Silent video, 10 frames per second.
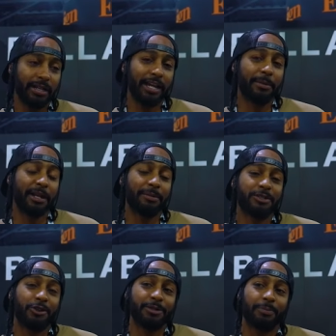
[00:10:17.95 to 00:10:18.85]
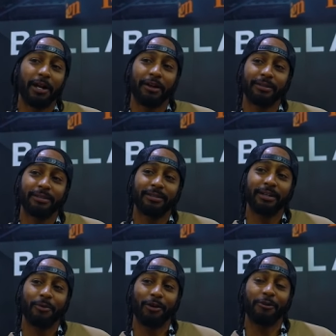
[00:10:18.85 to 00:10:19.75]
Yeah, my name is Chris Brown.
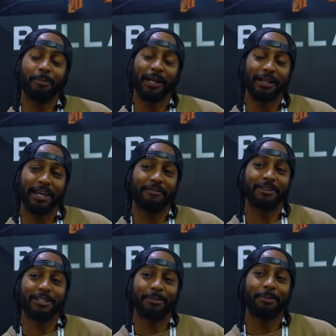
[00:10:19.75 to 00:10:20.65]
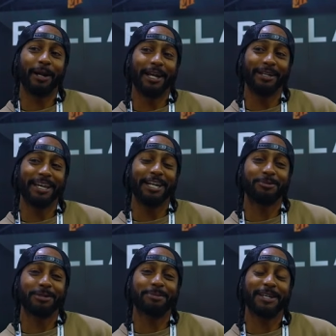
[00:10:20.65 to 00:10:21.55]
I work for Bella Canvas. I'm the brand
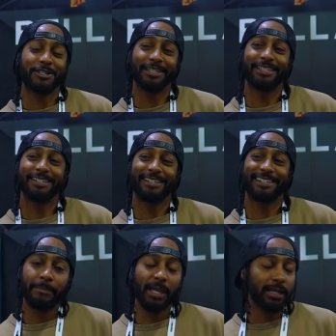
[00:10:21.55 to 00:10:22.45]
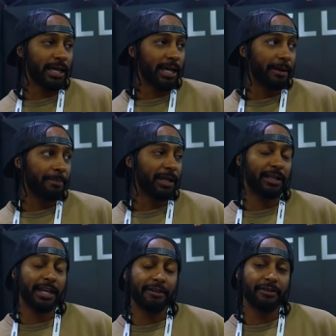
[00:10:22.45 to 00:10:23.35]
engagement specialist. Yeah,
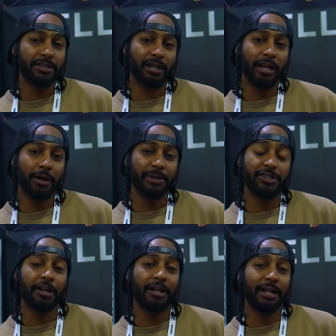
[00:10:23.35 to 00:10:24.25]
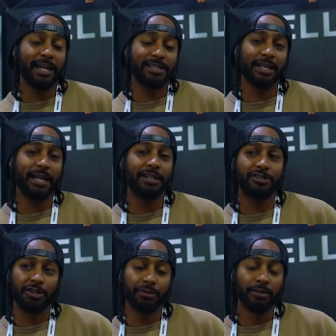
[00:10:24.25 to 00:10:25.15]
Bella Canvas, uh, we started in
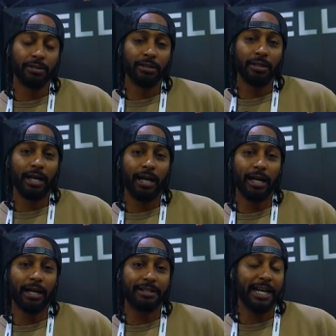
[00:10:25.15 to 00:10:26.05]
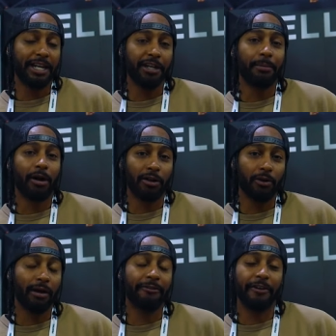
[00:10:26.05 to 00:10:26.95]
1992. Uh, Danny and
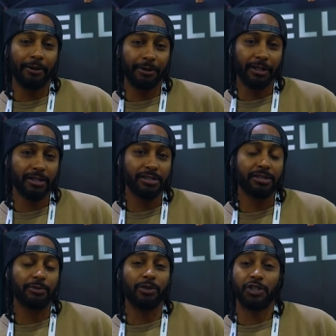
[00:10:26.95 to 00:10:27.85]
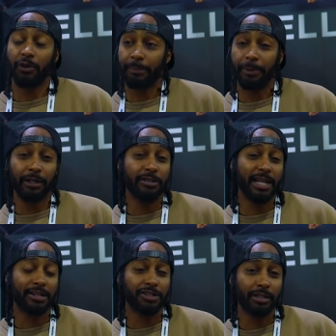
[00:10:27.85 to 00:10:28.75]
Marco, our founders, were screen
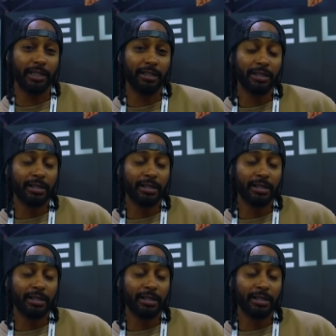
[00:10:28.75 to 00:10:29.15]
printers actually.